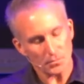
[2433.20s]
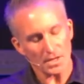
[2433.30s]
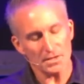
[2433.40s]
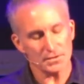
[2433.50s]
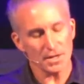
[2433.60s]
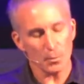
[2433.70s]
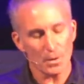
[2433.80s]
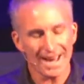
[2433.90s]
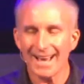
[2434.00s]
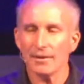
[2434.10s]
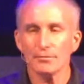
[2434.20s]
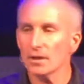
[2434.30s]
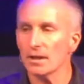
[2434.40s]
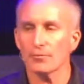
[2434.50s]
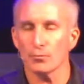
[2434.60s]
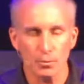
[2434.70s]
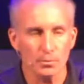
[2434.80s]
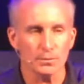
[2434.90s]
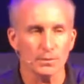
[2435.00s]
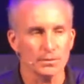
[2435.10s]
is that we have to have
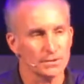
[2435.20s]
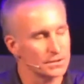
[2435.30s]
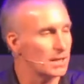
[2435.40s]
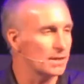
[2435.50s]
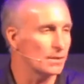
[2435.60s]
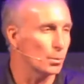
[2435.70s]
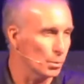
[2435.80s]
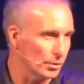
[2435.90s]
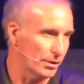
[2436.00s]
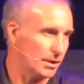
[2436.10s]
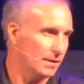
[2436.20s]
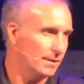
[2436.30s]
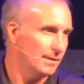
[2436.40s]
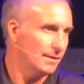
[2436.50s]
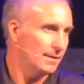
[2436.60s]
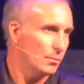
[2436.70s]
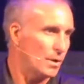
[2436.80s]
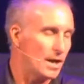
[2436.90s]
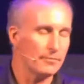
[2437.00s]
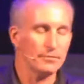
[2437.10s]
rules for society to work.
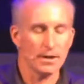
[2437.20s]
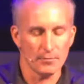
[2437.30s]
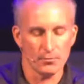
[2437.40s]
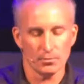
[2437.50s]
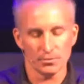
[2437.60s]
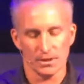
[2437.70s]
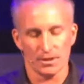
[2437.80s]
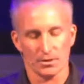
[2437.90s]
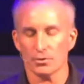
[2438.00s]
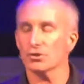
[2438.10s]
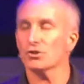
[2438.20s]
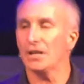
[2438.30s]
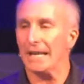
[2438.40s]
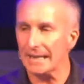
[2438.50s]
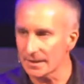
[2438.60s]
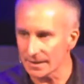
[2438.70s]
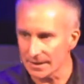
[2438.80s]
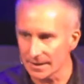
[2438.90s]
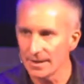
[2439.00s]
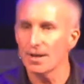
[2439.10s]
We have to have rules in our
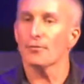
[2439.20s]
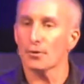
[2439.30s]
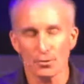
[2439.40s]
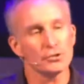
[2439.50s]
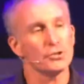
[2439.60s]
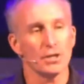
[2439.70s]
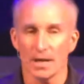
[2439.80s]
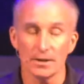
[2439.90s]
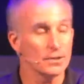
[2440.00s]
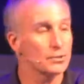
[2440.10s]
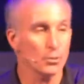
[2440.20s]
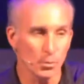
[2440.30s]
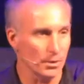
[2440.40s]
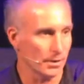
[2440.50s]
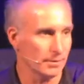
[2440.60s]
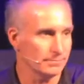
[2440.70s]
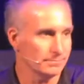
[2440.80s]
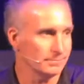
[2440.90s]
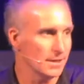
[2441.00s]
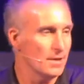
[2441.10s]
Christianity for Christianity to work.
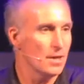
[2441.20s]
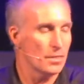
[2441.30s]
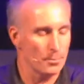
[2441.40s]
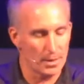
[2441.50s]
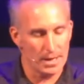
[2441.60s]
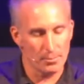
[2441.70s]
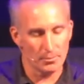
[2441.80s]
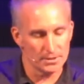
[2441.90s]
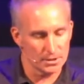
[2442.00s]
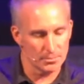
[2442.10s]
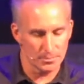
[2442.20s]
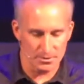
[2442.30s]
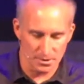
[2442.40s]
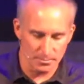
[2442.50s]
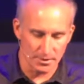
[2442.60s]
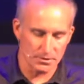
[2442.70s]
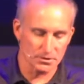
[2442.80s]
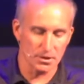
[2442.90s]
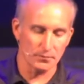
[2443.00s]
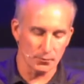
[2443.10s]
Okay? The Bible, is it, a, is it a big
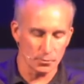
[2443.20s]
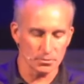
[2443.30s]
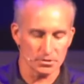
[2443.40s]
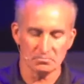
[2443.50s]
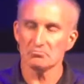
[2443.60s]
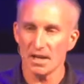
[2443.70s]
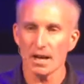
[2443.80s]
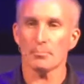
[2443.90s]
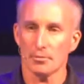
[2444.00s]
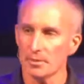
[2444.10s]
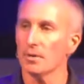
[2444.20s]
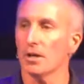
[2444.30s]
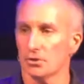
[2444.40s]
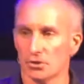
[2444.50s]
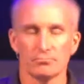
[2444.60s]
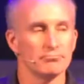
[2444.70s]
set of rules? Yeah, pretty much.